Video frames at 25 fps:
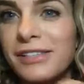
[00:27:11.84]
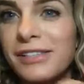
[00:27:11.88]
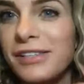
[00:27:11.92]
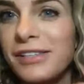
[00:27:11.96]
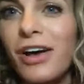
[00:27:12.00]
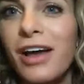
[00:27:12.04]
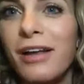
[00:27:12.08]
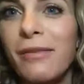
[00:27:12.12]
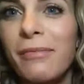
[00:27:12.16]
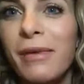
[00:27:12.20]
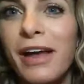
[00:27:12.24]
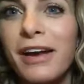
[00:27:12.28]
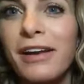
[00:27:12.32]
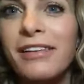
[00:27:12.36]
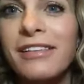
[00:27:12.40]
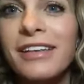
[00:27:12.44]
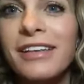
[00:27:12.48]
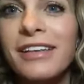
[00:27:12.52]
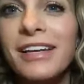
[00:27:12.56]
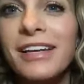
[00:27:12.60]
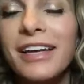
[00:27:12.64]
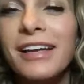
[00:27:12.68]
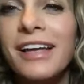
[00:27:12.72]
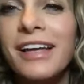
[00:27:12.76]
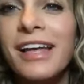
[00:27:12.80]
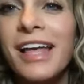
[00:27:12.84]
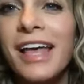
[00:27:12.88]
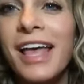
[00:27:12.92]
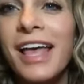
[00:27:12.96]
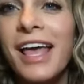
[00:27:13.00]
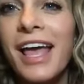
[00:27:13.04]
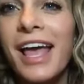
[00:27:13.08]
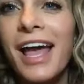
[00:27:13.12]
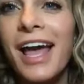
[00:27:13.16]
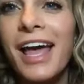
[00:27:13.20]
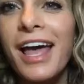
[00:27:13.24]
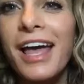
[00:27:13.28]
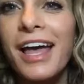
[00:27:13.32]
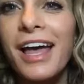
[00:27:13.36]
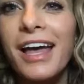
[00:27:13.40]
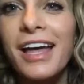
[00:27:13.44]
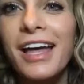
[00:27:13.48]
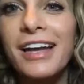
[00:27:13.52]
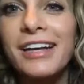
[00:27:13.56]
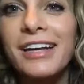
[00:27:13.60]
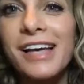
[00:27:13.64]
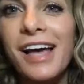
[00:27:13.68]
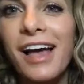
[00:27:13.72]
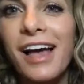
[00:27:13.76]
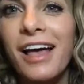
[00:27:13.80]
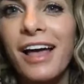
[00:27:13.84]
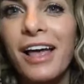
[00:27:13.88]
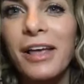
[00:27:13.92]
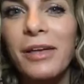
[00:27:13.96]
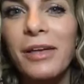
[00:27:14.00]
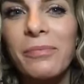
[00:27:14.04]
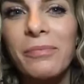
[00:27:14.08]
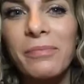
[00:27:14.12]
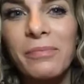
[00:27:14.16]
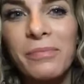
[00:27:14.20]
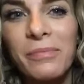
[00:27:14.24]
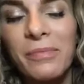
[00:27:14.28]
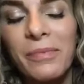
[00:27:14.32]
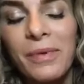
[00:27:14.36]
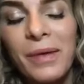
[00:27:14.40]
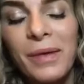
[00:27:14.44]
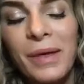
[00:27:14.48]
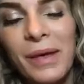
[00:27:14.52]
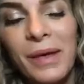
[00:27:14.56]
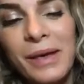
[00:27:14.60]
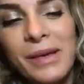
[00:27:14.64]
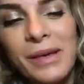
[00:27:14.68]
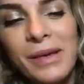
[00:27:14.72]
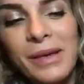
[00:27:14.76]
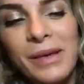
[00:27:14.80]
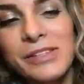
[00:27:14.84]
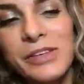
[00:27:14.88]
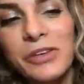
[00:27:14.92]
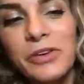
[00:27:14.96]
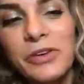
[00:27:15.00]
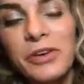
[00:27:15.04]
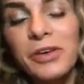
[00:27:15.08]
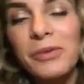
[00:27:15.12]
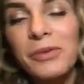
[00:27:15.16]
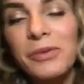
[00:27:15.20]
it does it automatically. And so you